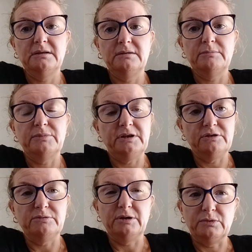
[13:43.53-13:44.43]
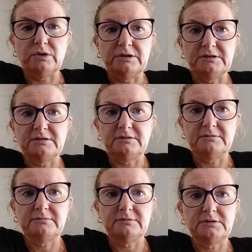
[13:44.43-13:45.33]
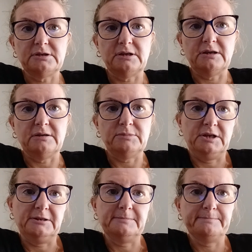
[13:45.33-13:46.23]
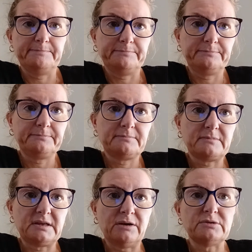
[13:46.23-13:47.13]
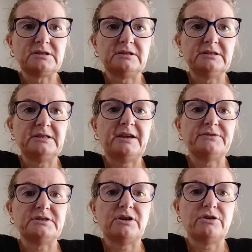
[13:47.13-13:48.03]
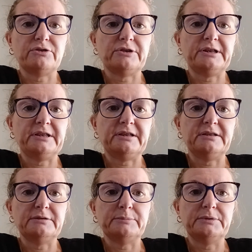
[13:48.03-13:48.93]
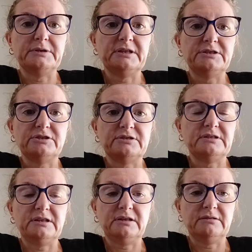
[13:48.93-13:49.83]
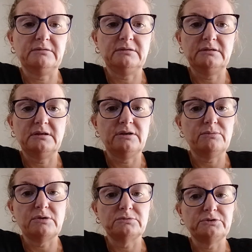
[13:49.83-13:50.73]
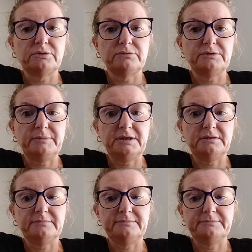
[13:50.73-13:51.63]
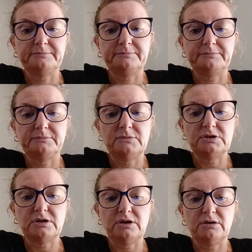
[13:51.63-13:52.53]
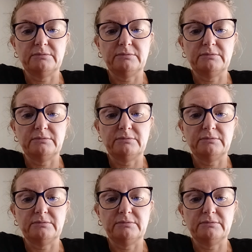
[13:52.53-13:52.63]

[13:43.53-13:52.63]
but it could have been worse. So I mean, I wasn't at death's door or anything, but they just didn't know what was wrong with me. So